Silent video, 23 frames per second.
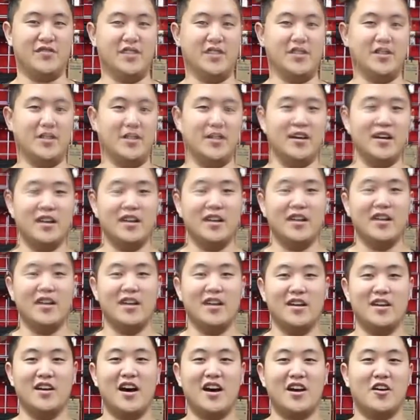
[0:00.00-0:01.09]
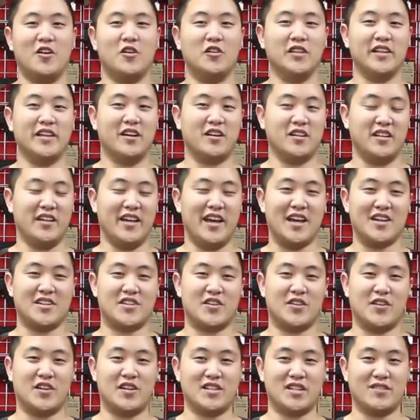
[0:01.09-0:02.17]
feature. Not only are the
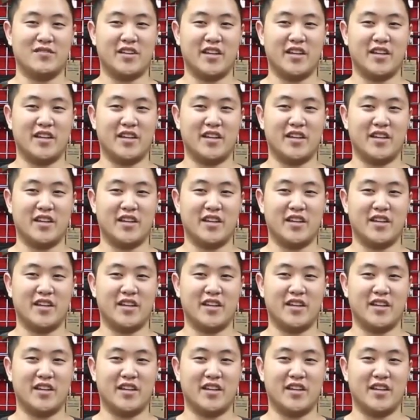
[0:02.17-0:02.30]
externals